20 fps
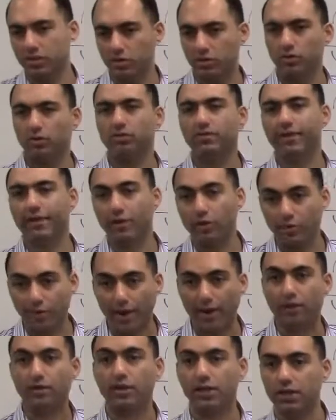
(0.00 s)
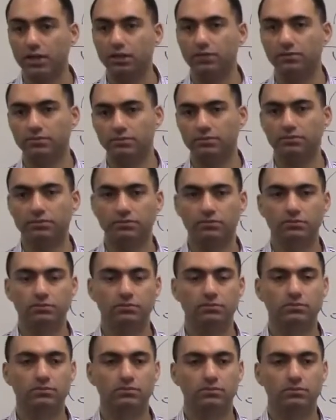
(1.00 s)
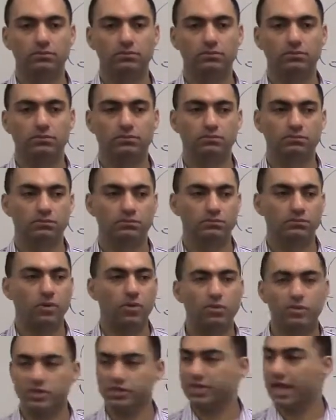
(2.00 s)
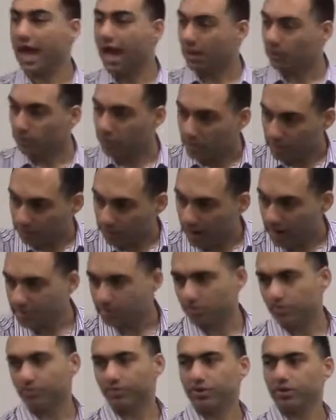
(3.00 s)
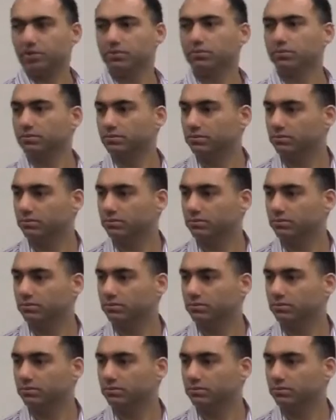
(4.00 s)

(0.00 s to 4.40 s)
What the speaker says: they do, very rarely. But we just add one apostrophe.